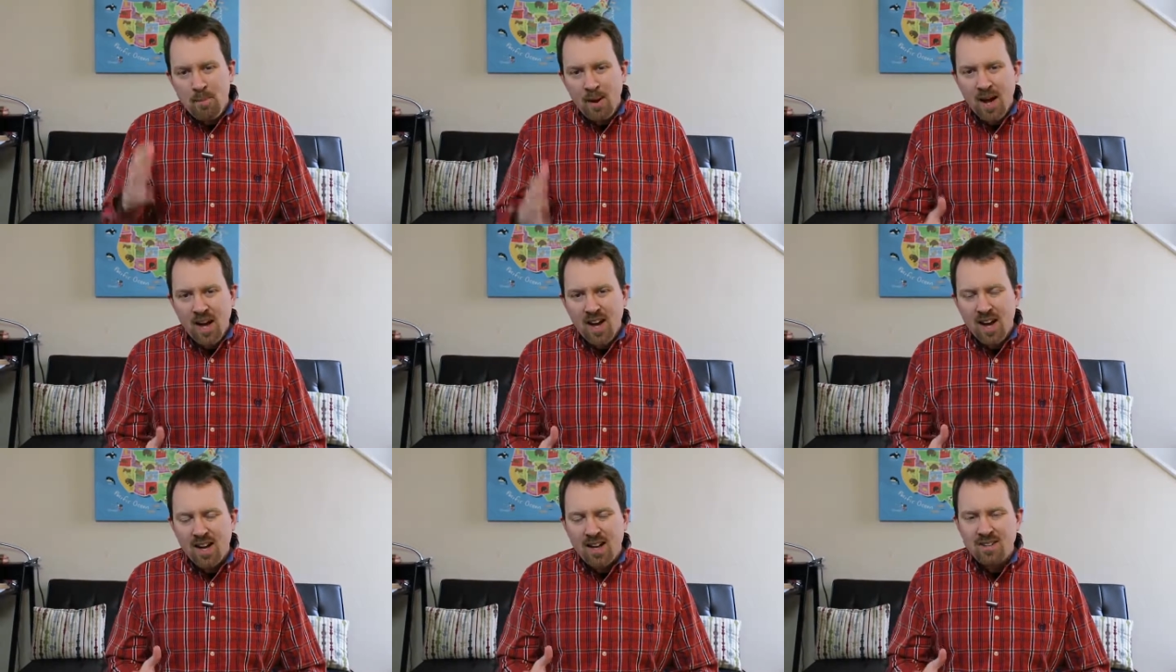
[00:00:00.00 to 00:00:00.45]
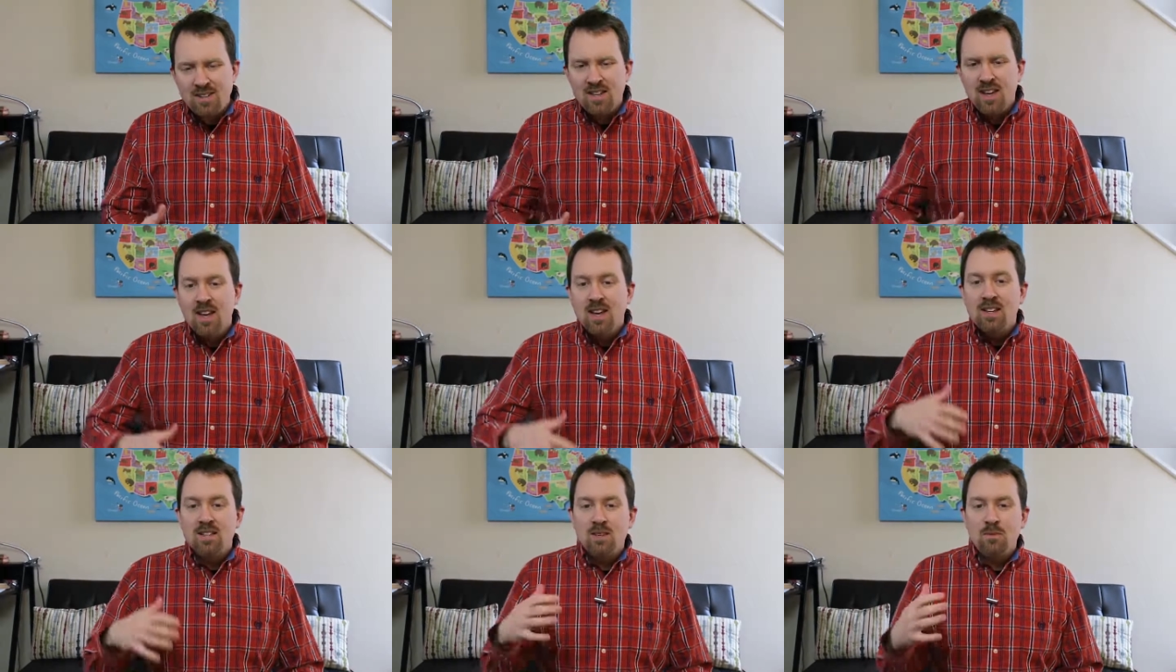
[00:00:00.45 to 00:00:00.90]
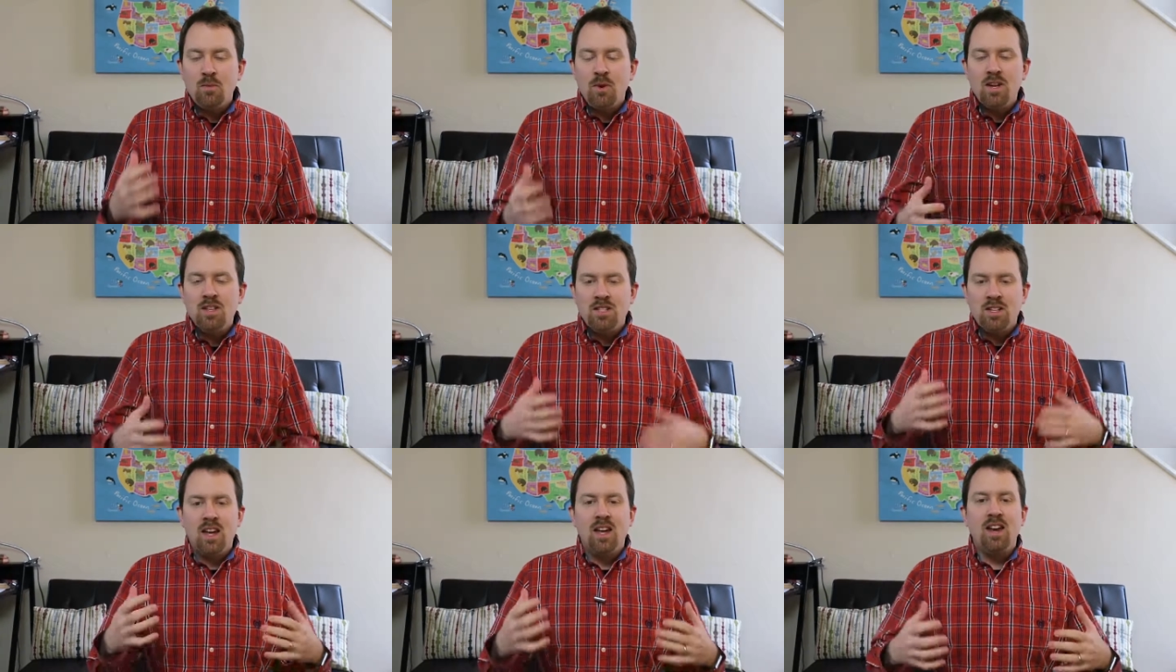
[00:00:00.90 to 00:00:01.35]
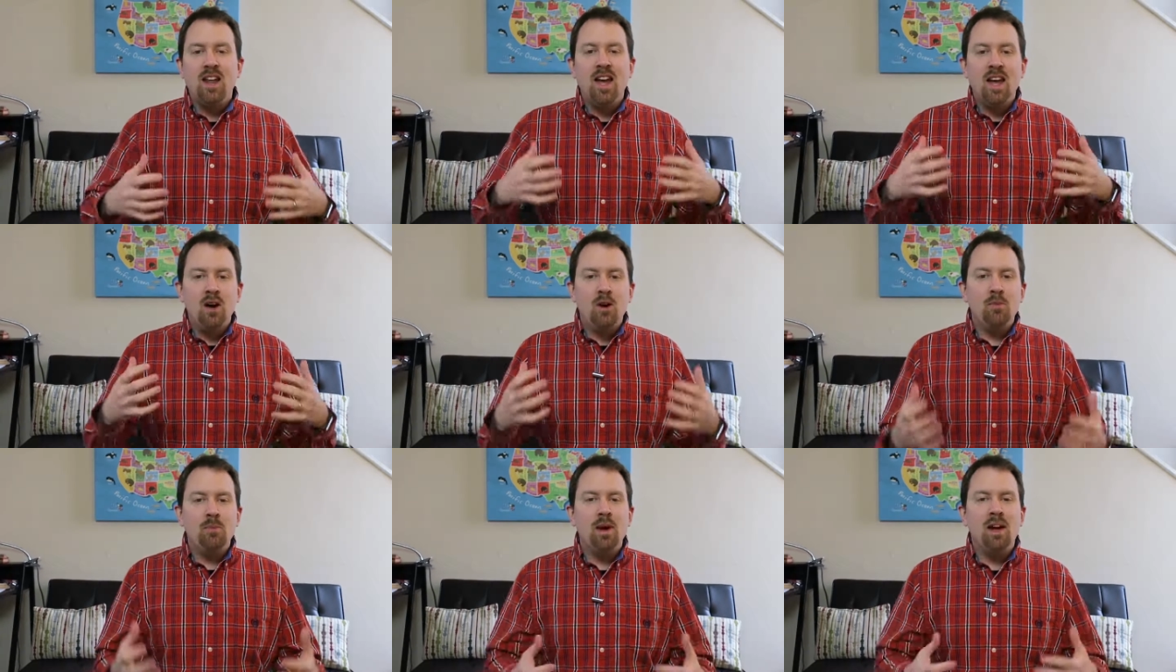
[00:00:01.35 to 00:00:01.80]
but some ways to kind of
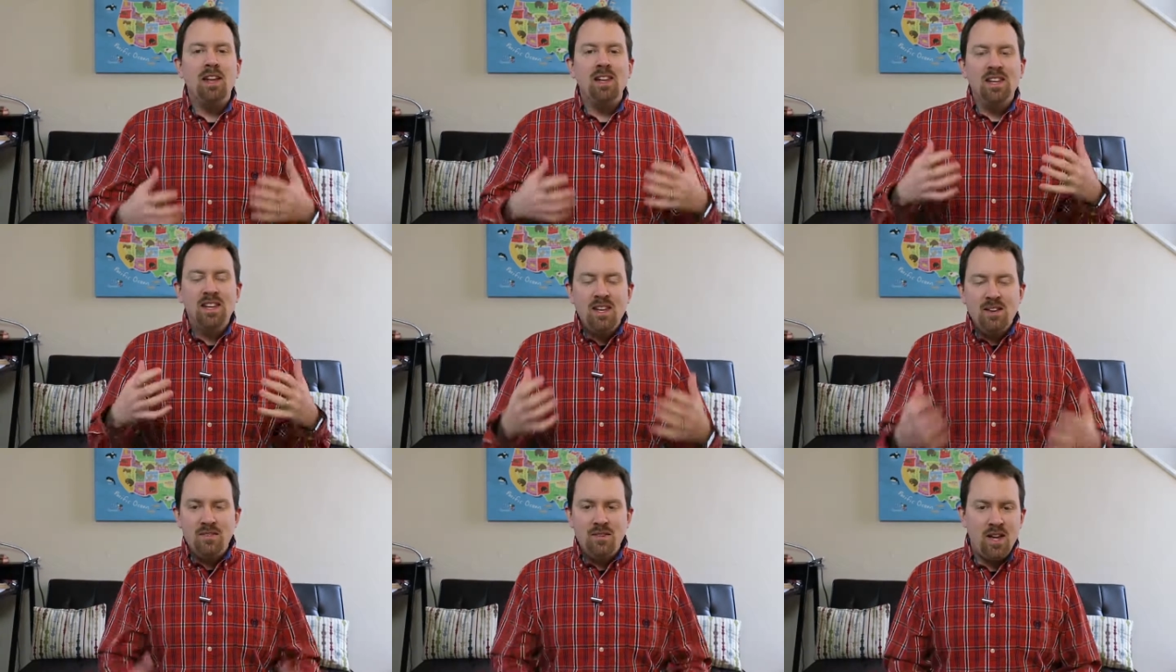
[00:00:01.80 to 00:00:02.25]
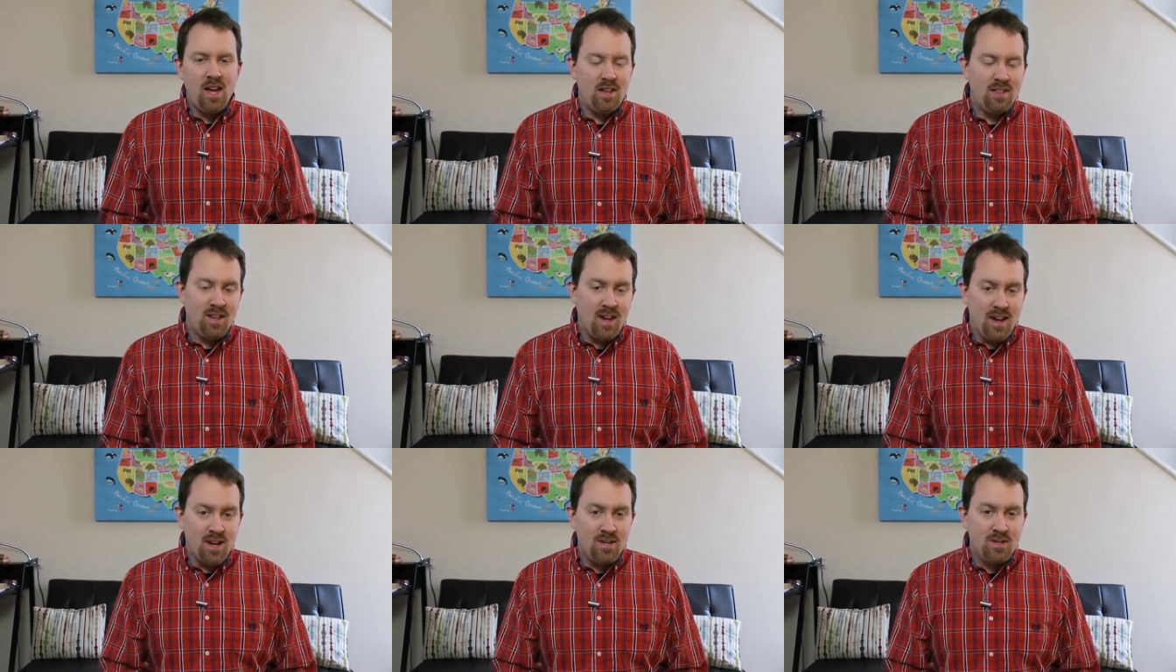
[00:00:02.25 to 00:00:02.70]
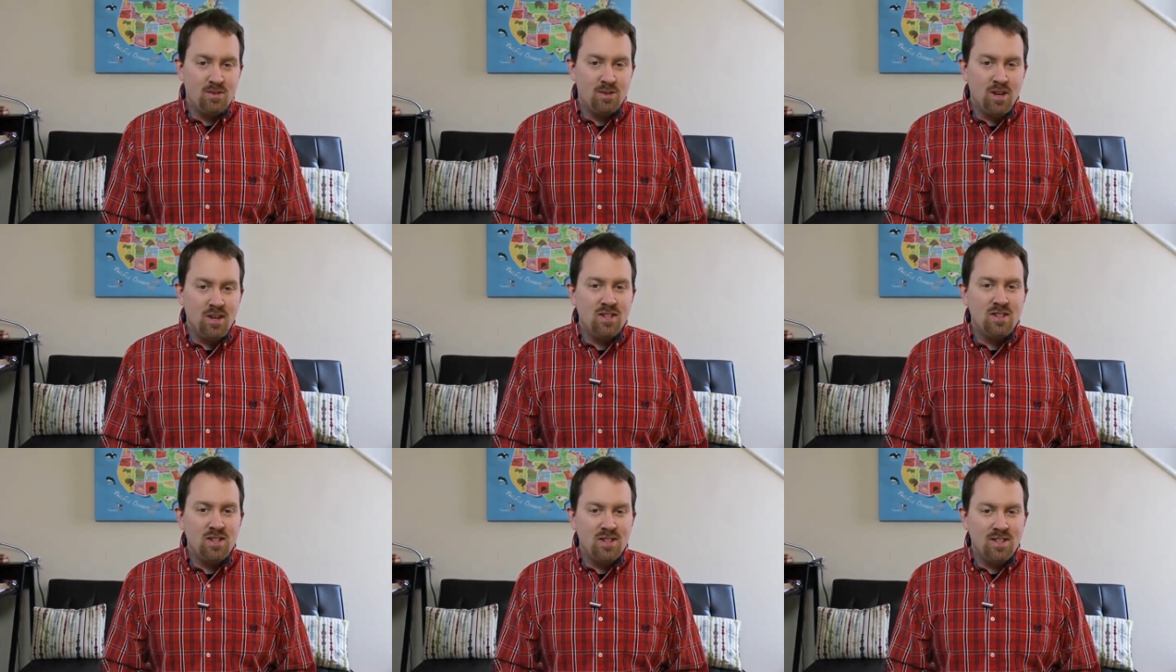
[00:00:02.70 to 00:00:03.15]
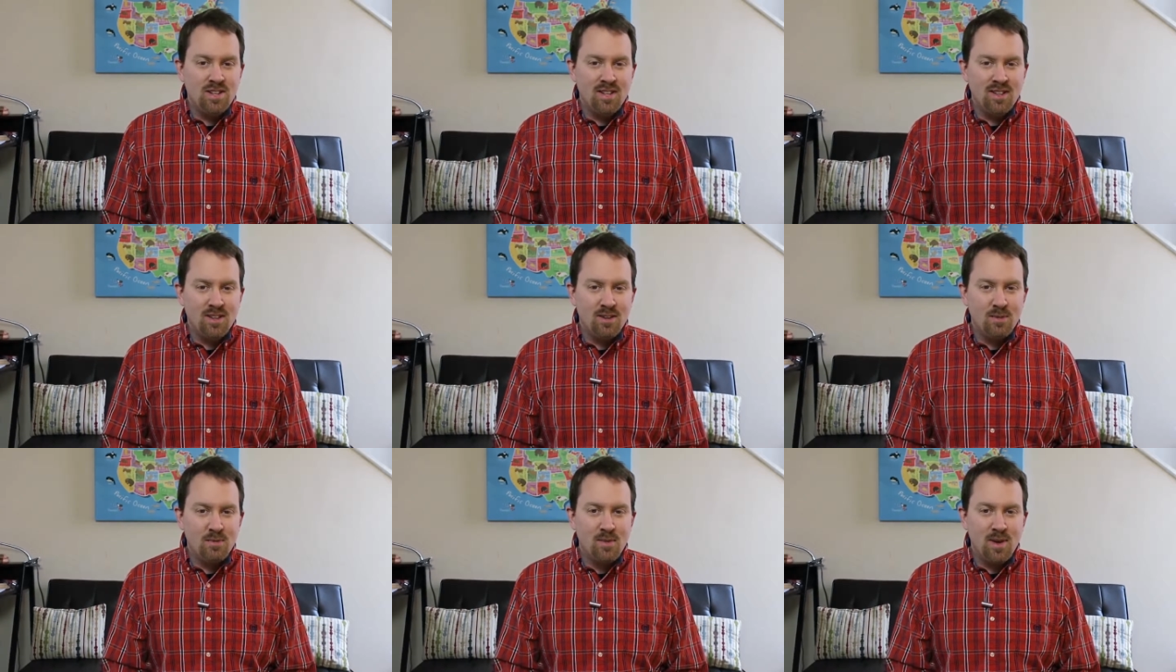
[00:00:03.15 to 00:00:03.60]
help alleviate the eye strain just a
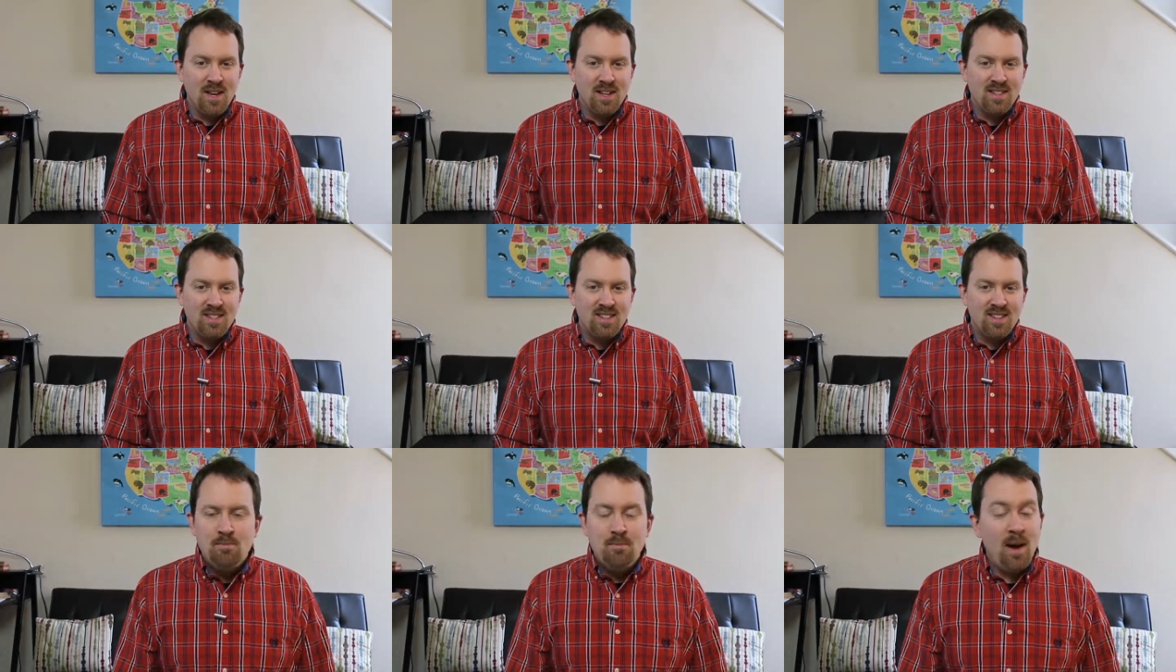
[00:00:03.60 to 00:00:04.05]
little bit.